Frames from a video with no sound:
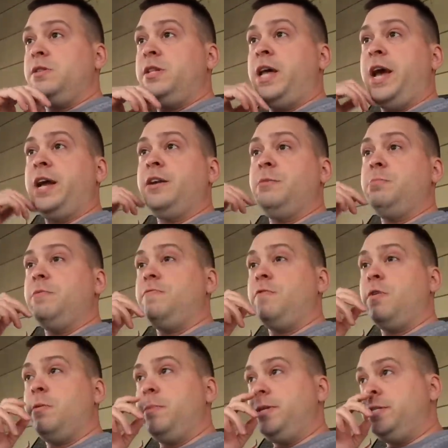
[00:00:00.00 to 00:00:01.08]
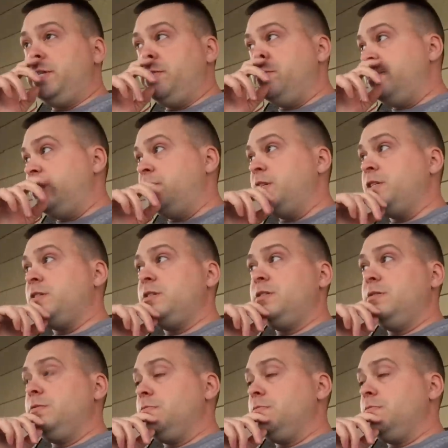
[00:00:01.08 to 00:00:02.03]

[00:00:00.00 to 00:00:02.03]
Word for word: Dagner performance, it was just